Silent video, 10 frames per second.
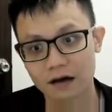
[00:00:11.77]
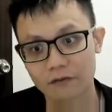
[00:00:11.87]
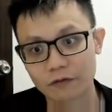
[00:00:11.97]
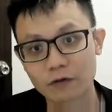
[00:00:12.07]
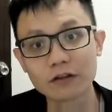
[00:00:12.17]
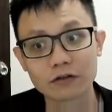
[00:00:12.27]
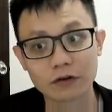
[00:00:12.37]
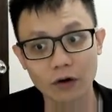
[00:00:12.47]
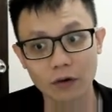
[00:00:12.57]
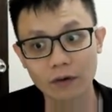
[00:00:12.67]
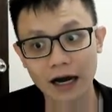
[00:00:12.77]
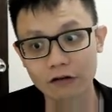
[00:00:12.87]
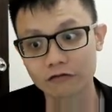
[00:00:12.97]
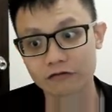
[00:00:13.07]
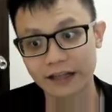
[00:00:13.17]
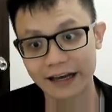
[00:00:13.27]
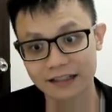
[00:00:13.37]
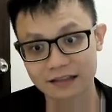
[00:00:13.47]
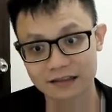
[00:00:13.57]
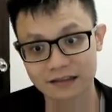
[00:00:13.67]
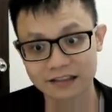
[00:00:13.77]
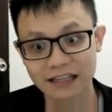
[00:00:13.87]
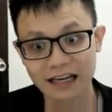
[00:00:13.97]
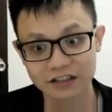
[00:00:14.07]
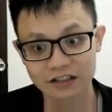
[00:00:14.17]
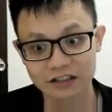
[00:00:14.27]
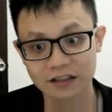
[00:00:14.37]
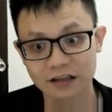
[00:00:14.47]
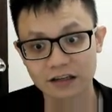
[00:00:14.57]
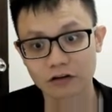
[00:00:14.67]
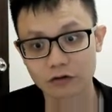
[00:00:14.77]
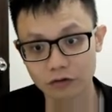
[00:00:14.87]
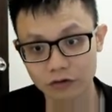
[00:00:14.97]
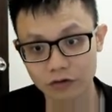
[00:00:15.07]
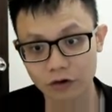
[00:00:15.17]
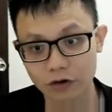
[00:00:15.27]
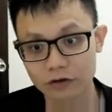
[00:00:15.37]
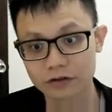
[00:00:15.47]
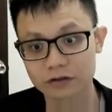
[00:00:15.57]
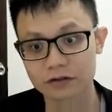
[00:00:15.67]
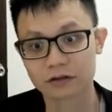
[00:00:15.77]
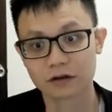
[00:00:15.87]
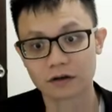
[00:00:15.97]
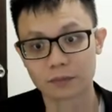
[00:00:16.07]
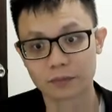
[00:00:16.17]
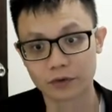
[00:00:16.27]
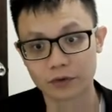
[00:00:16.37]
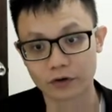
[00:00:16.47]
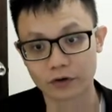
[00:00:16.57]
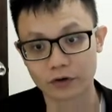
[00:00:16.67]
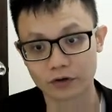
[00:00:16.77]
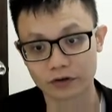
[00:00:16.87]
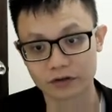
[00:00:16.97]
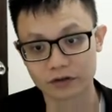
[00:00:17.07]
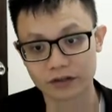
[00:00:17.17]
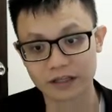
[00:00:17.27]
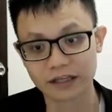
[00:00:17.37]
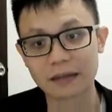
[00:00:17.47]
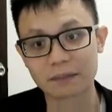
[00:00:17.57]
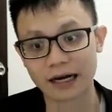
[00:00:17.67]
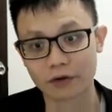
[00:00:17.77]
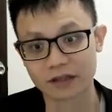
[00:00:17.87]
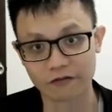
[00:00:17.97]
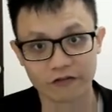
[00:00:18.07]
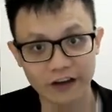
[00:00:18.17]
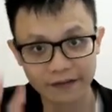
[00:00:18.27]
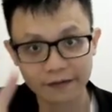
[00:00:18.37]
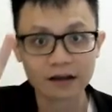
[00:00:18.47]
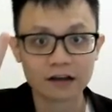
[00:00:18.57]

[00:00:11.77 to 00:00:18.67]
We want to know how to test starch, glucose, protein. This one you need to remember, protein and fat.